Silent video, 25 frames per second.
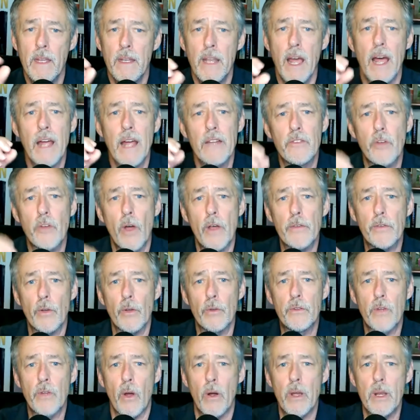Now, it's
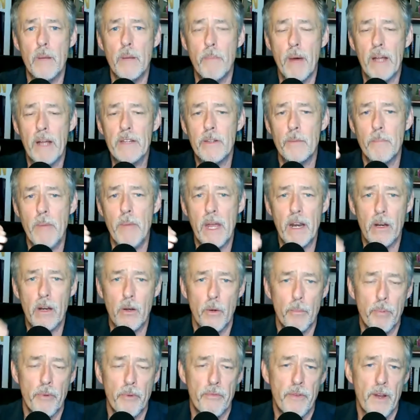also talking about the
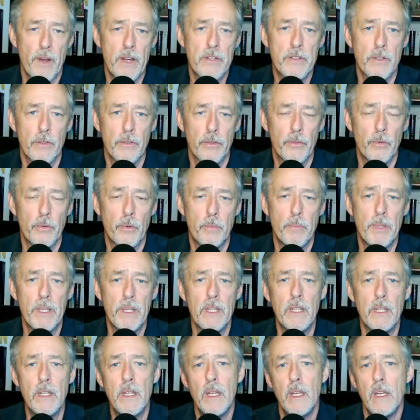medical professionals will
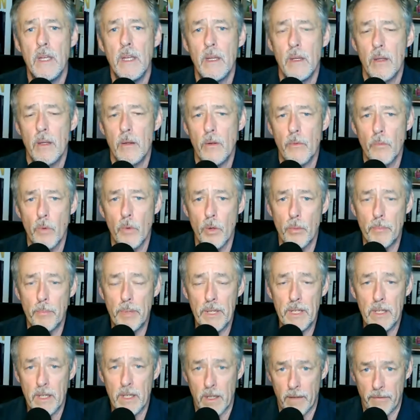
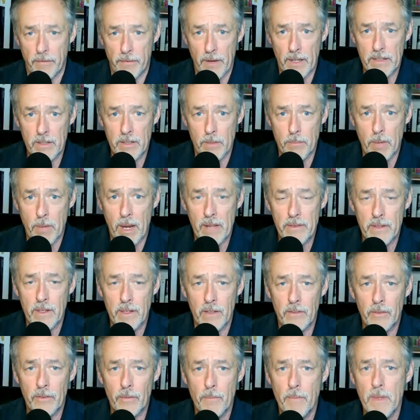be affected by
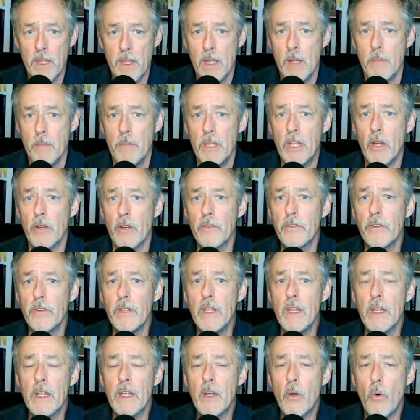this, because
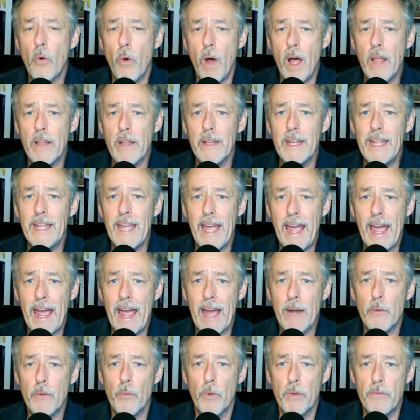the Equality
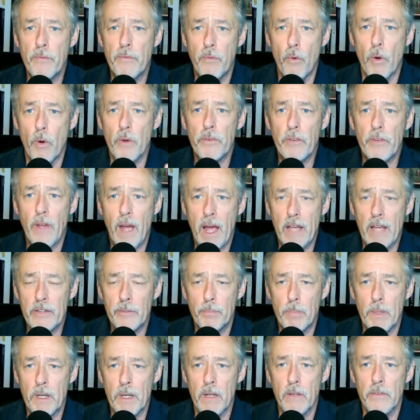Act would force
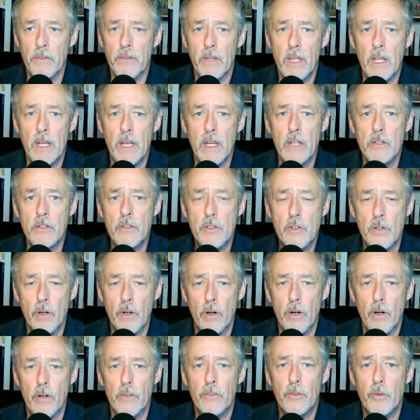hospitals and
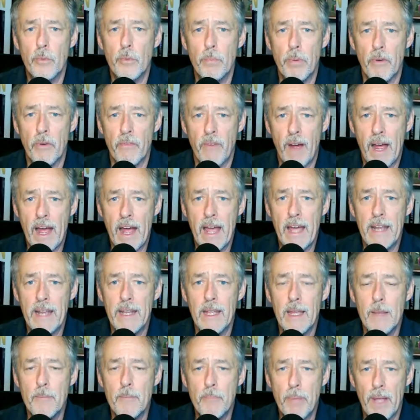insurers to
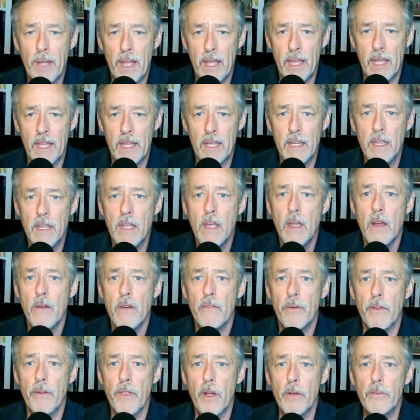provide and pay
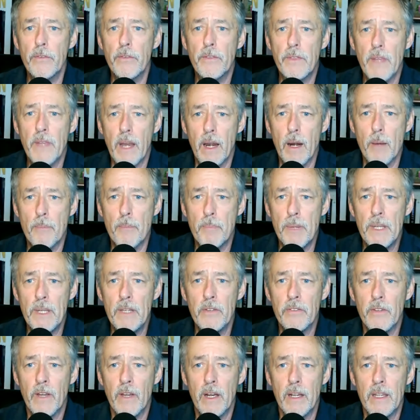for those
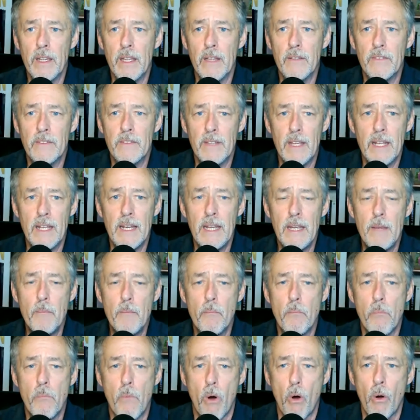therapies against any
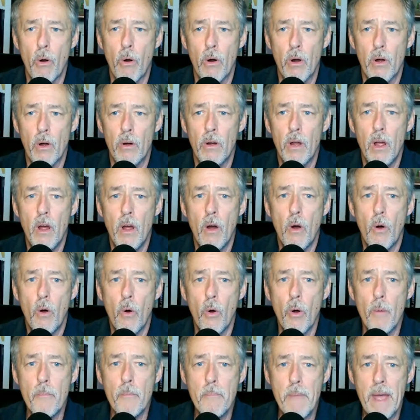moral
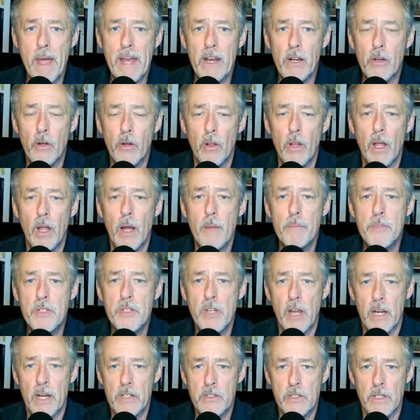or medical
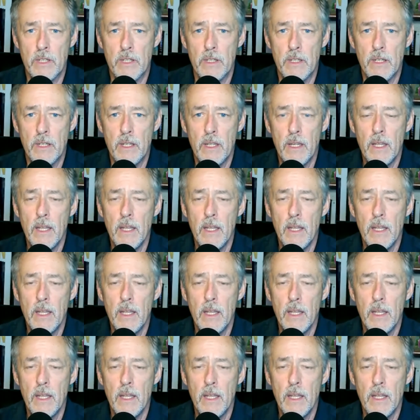objection.